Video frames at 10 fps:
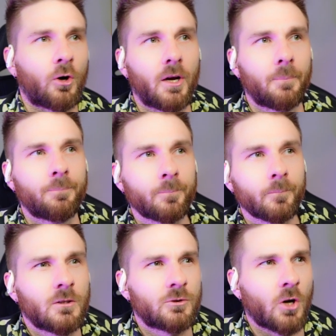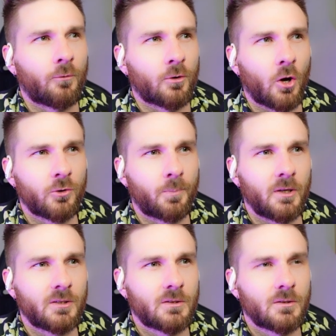for him. It's going for those
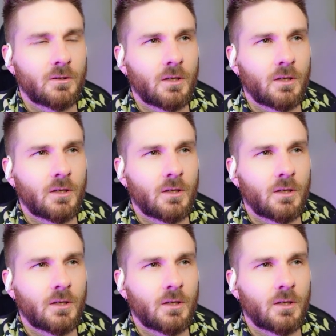beasts.